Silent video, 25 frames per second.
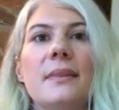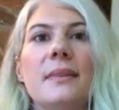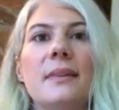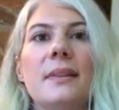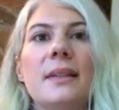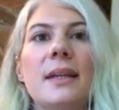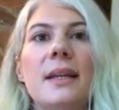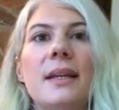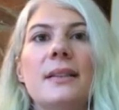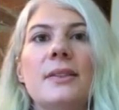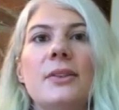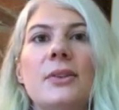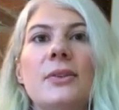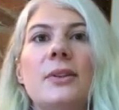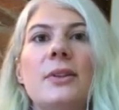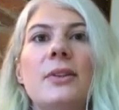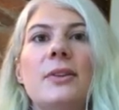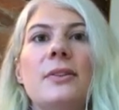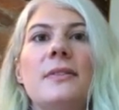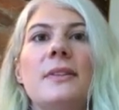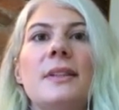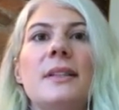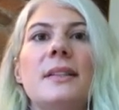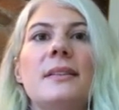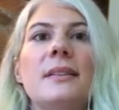takes on a
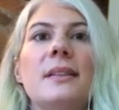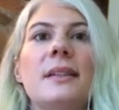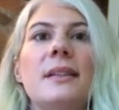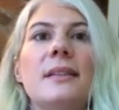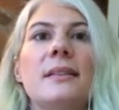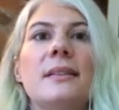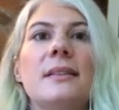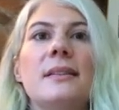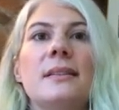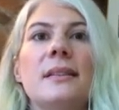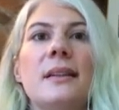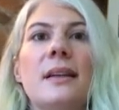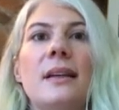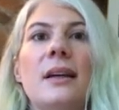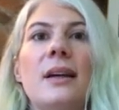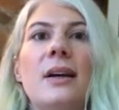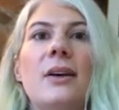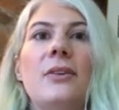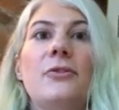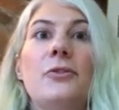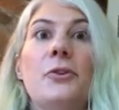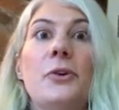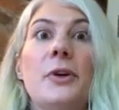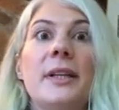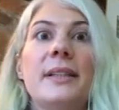lot of these things.
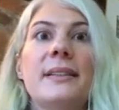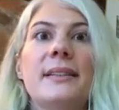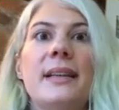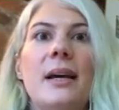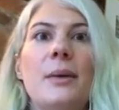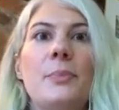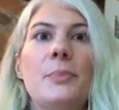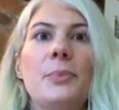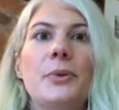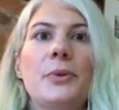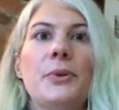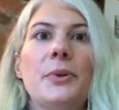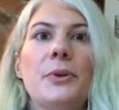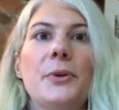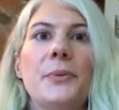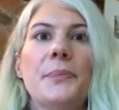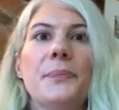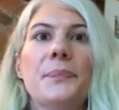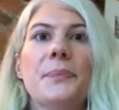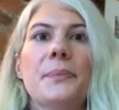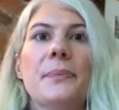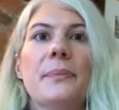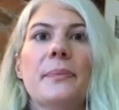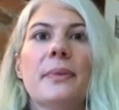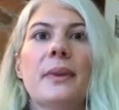For
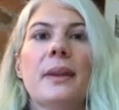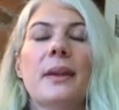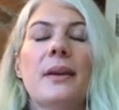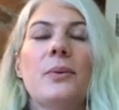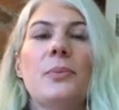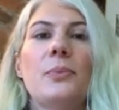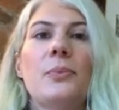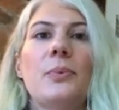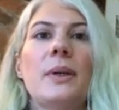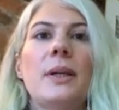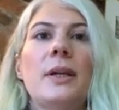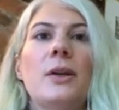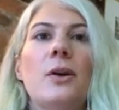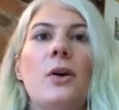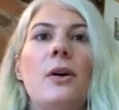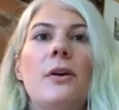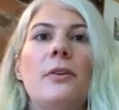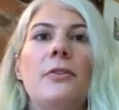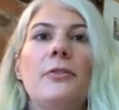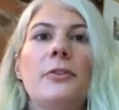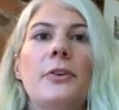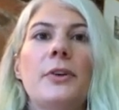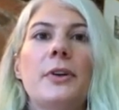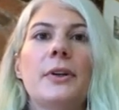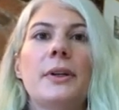example, we
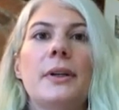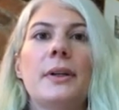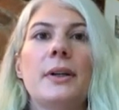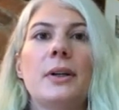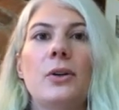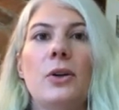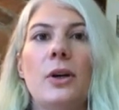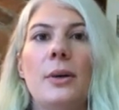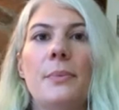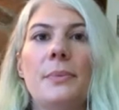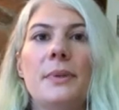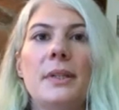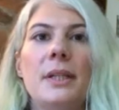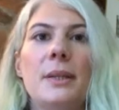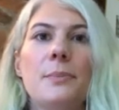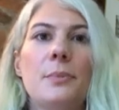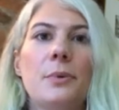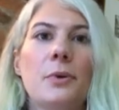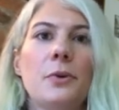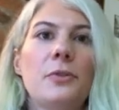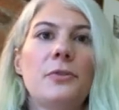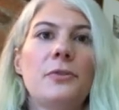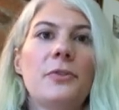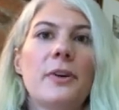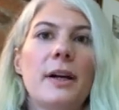offer a company
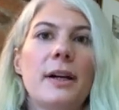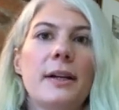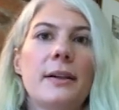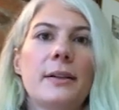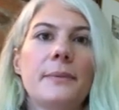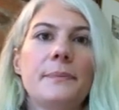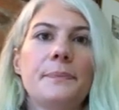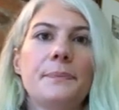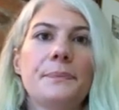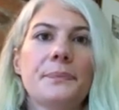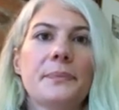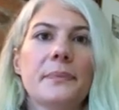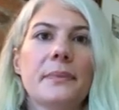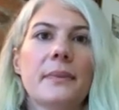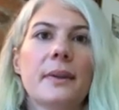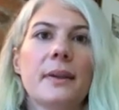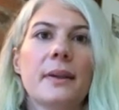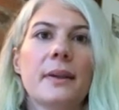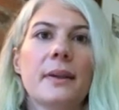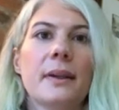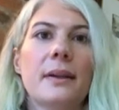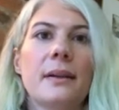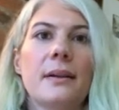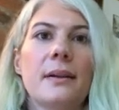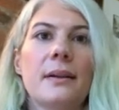profile
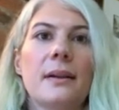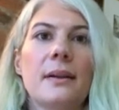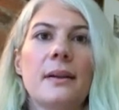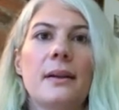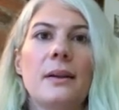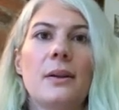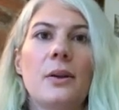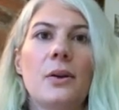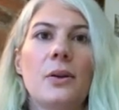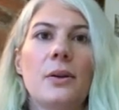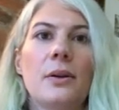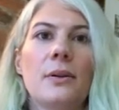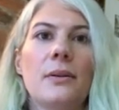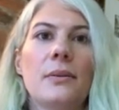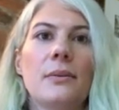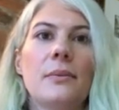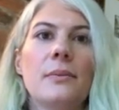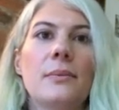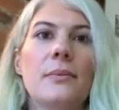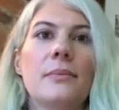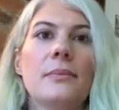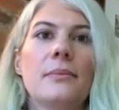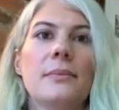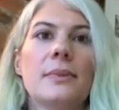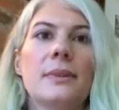
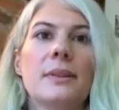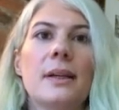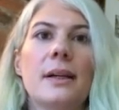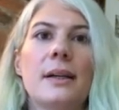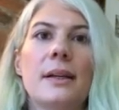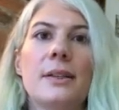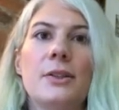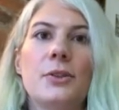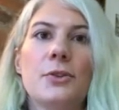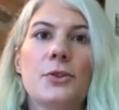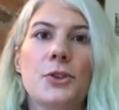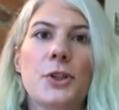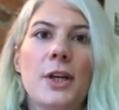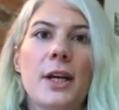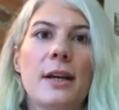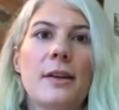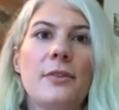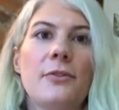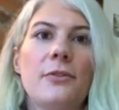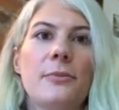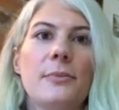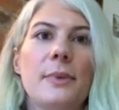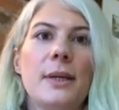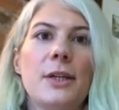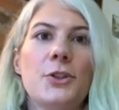alongside your share
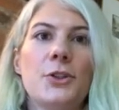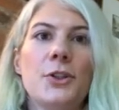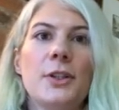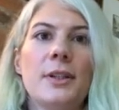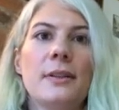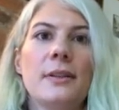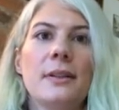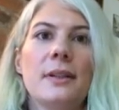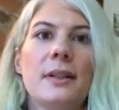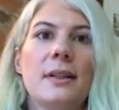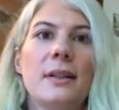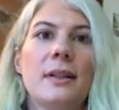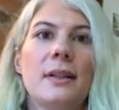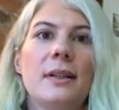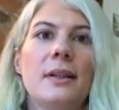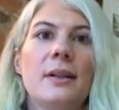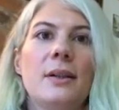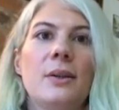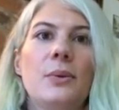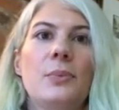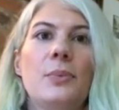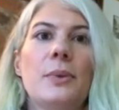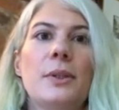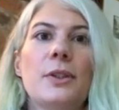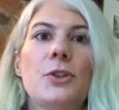information,
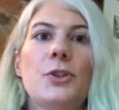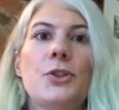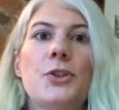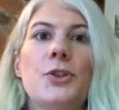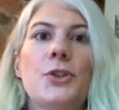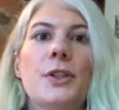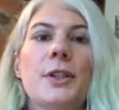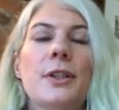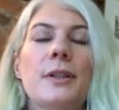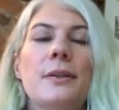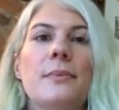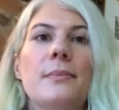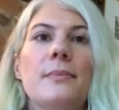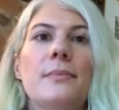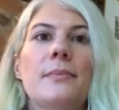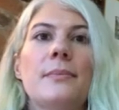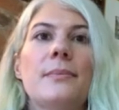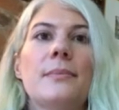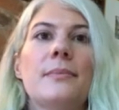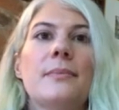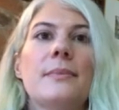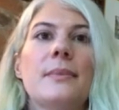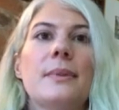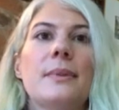which the